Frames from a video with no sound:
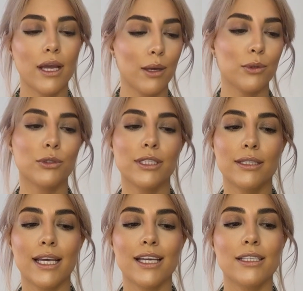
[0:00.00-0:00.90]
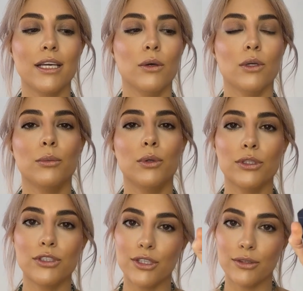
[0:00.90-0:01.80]
I'm using the Estee Lauder
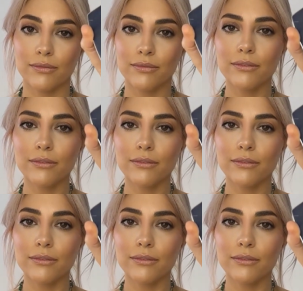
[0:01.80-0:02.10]
bronzer.